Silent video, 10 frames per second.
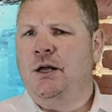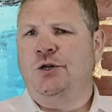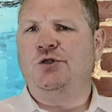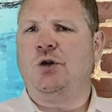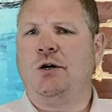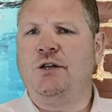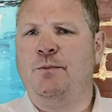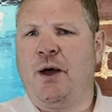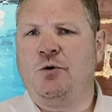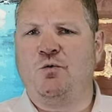Just talk to you
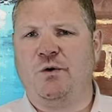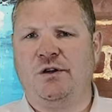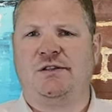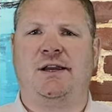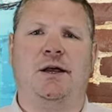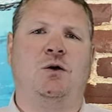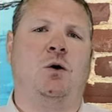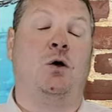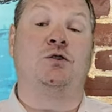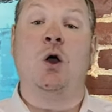about your real estate
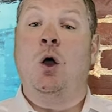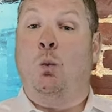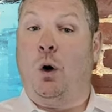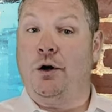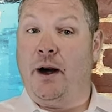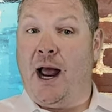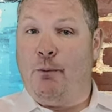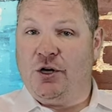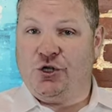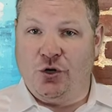goals. Wondering how
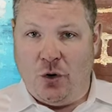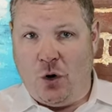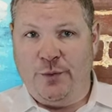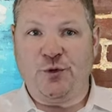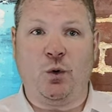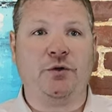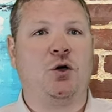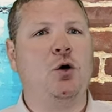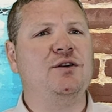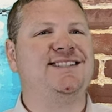much your home is worth?
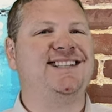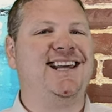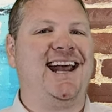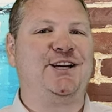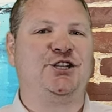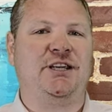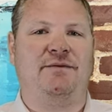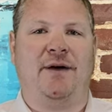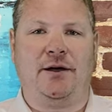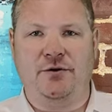Go to
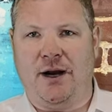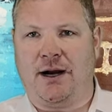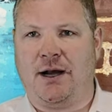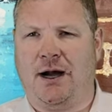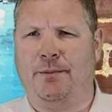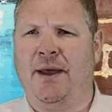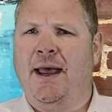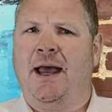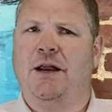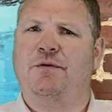chtvalue.com,
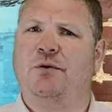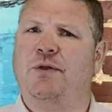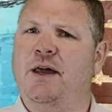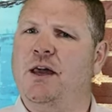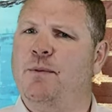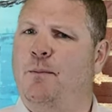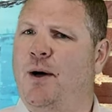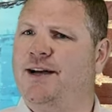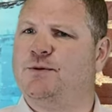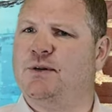And if you're thinking about
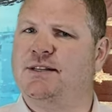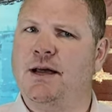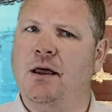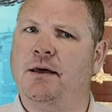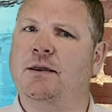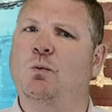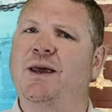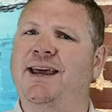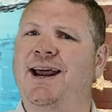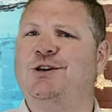possibly selling, then we
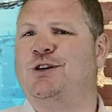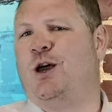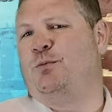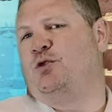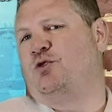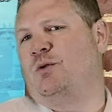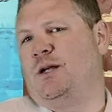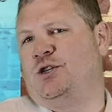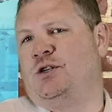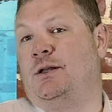can actually help you
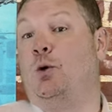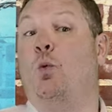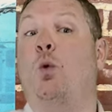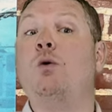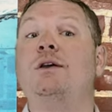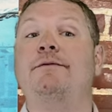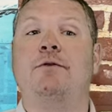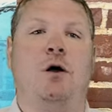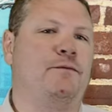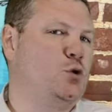traditionally or
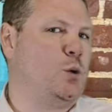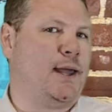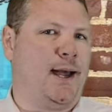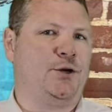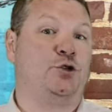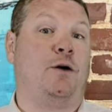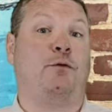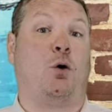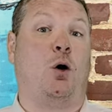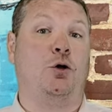even offer you a cash
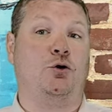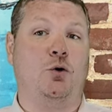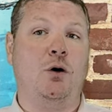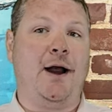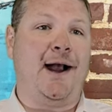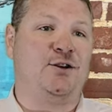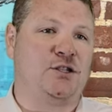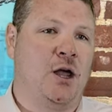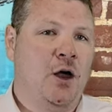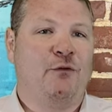offer on your
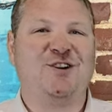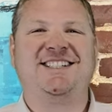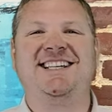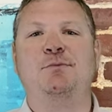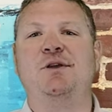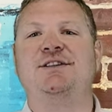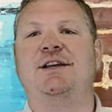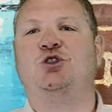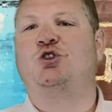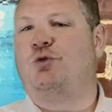house for a seamless
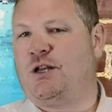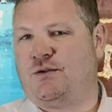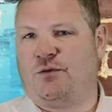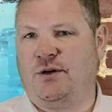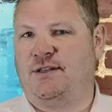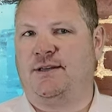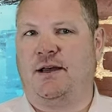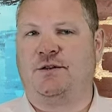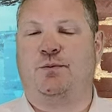and stress free sales